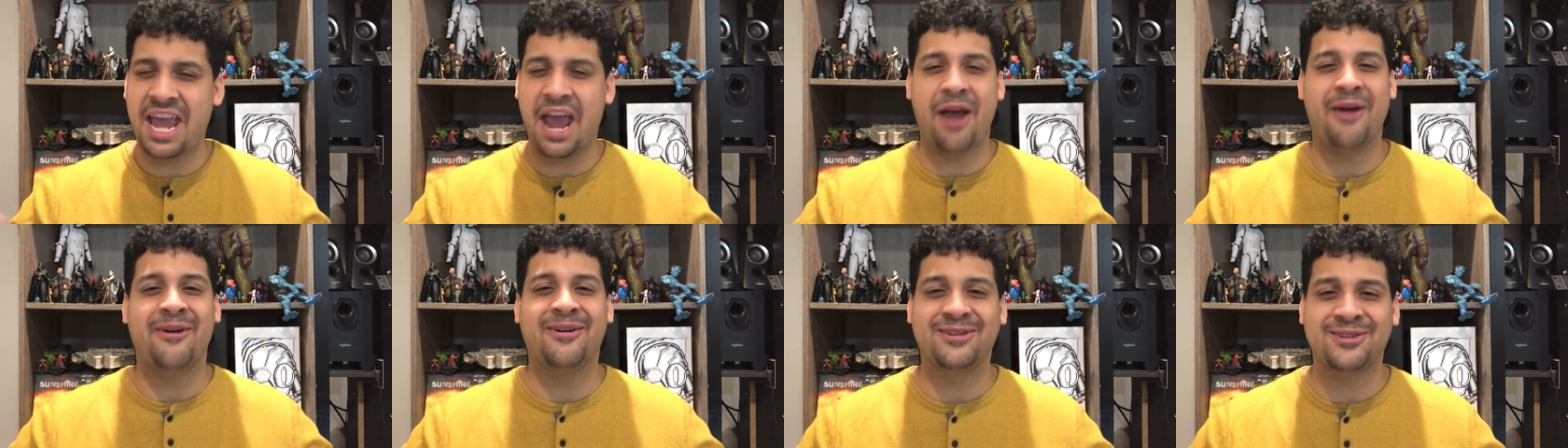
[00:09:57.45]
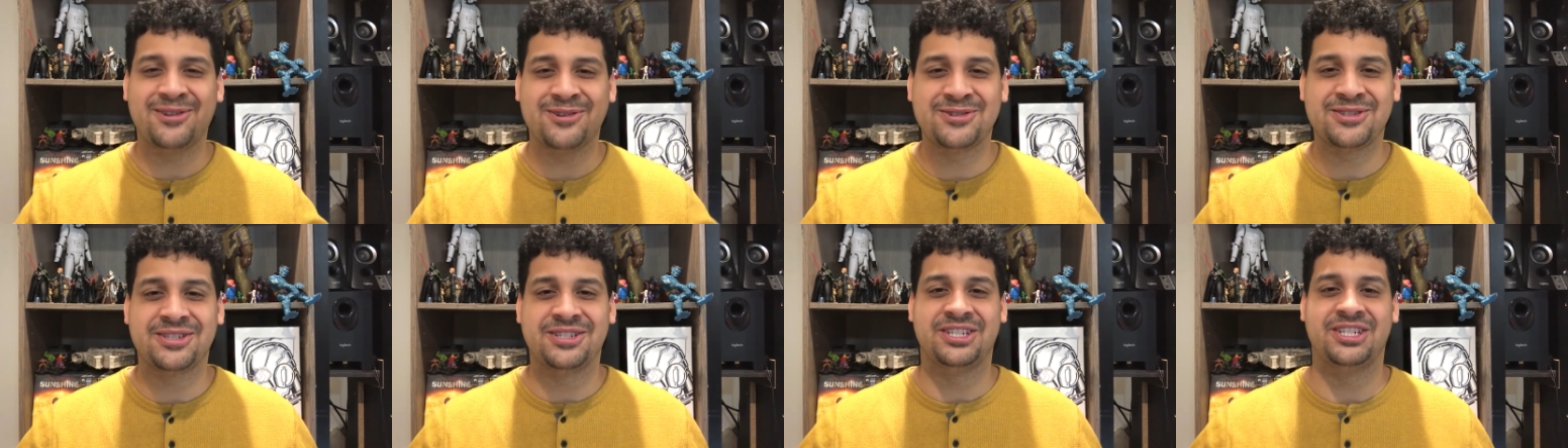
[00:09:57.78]

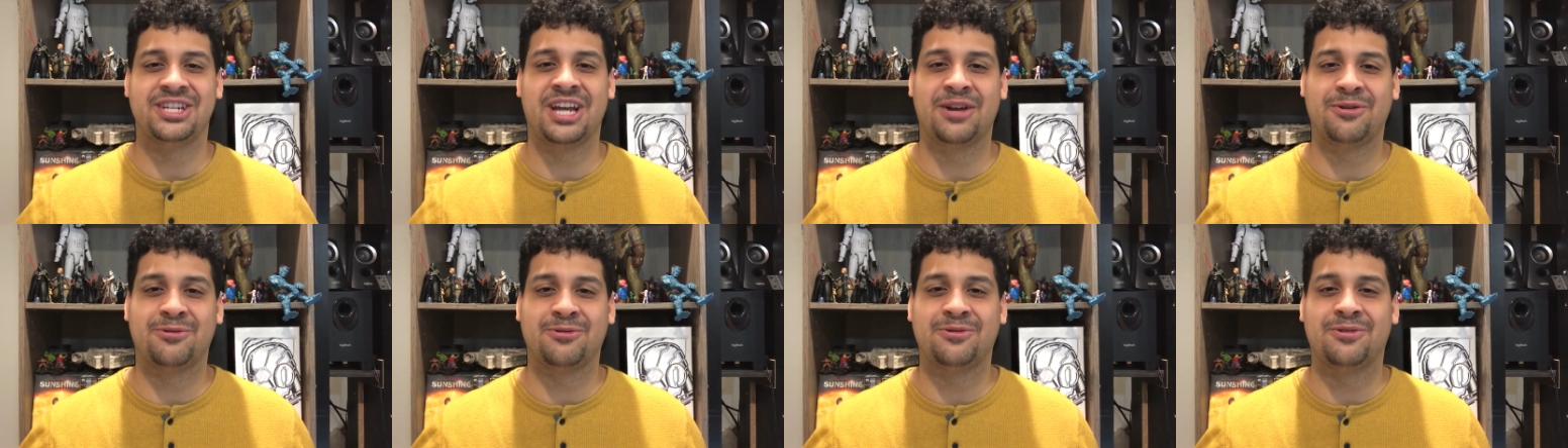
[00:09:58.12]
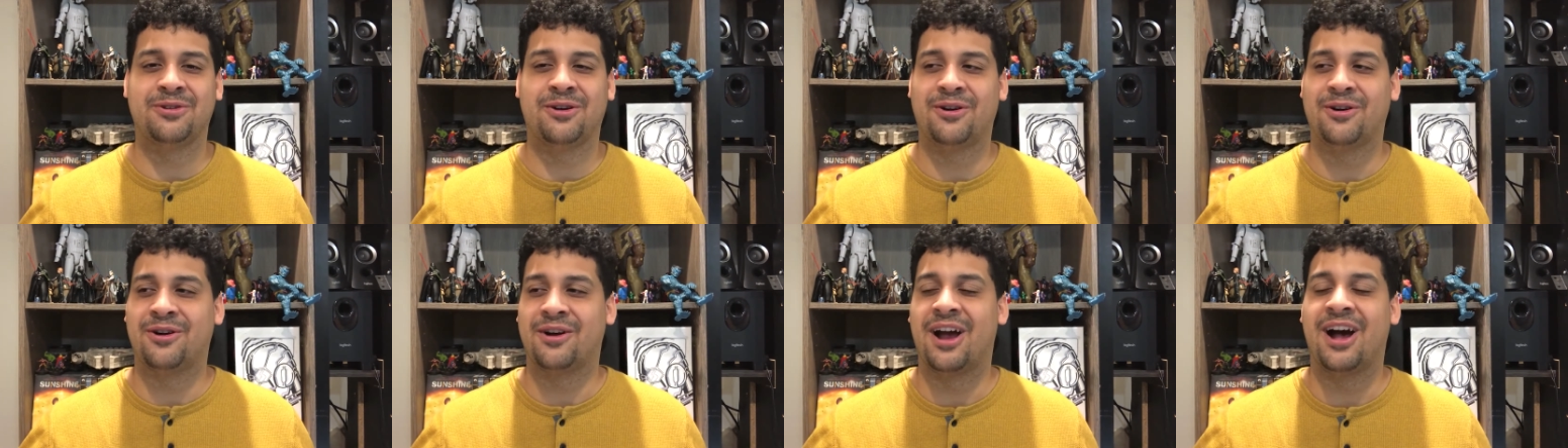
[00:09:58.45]
characters in
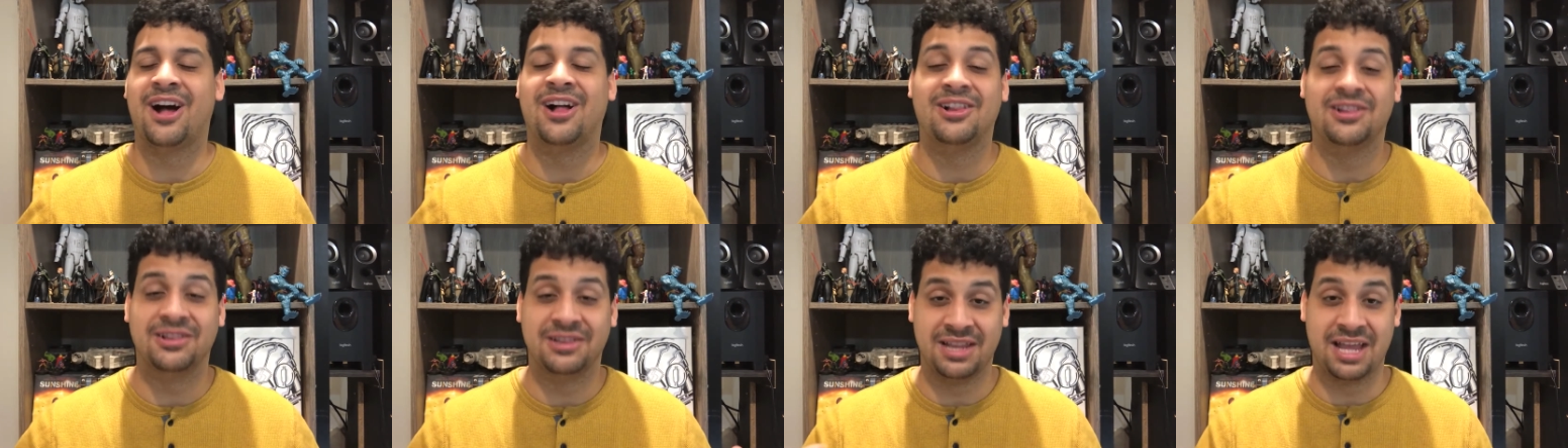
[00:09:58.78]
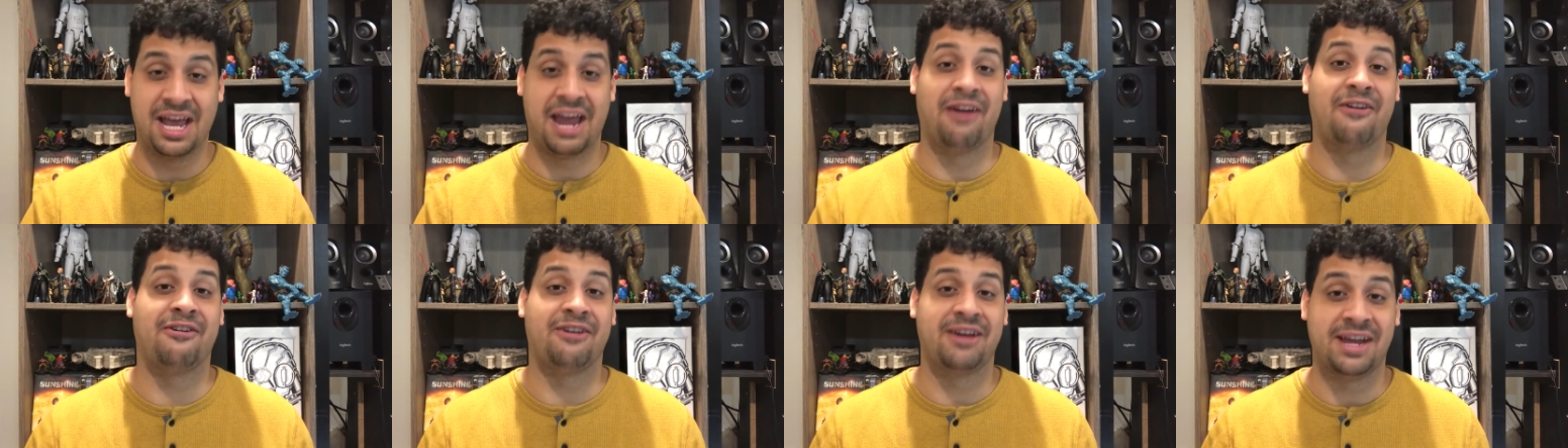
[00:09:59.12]
general are
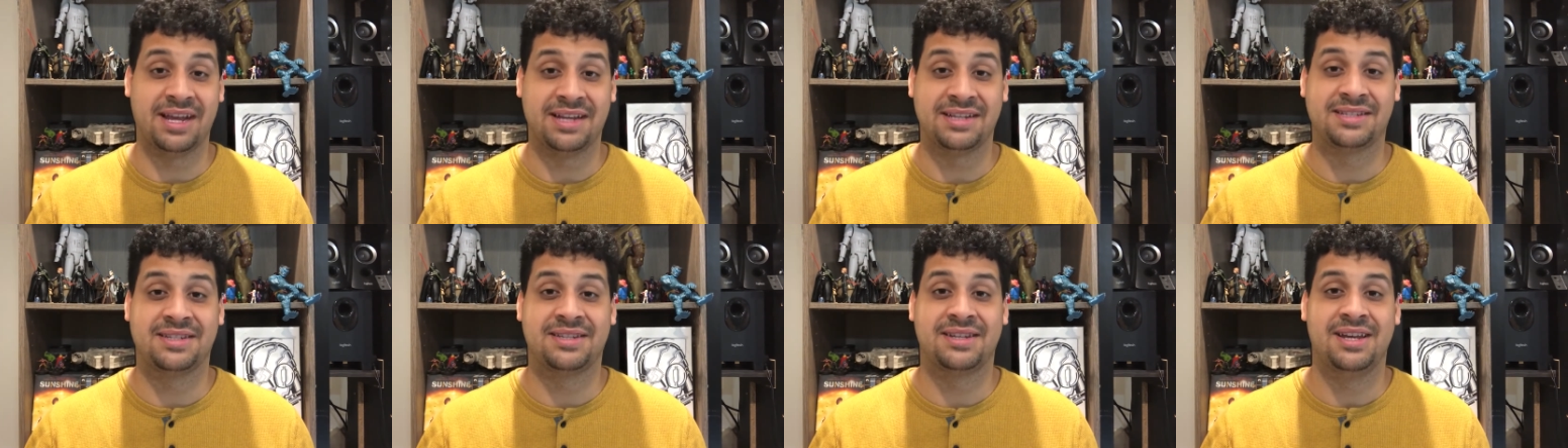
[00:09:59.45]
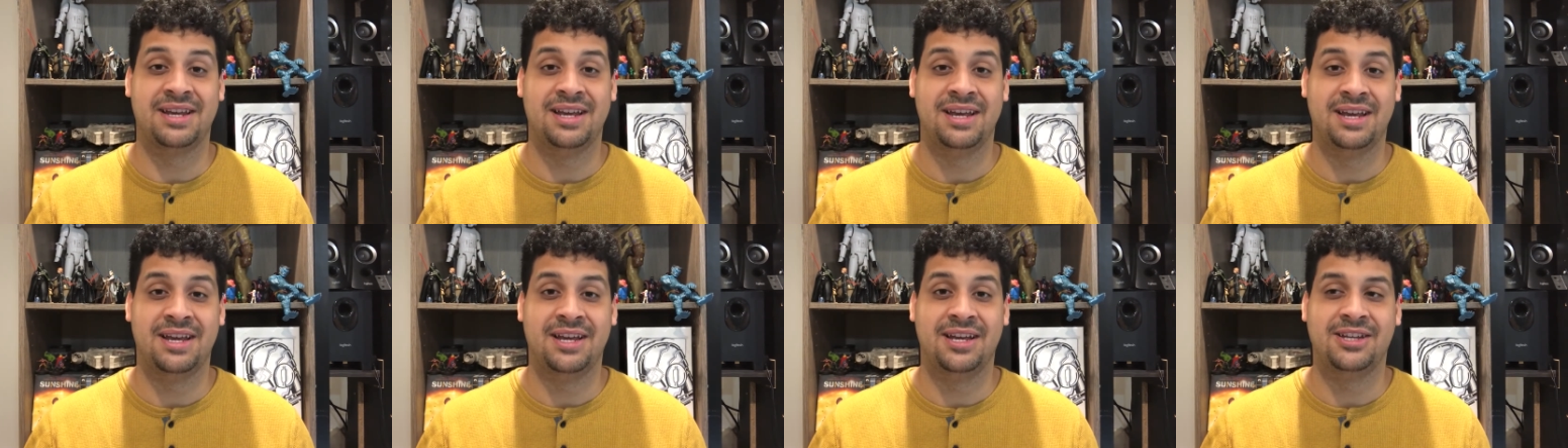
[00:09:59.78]
hilarious.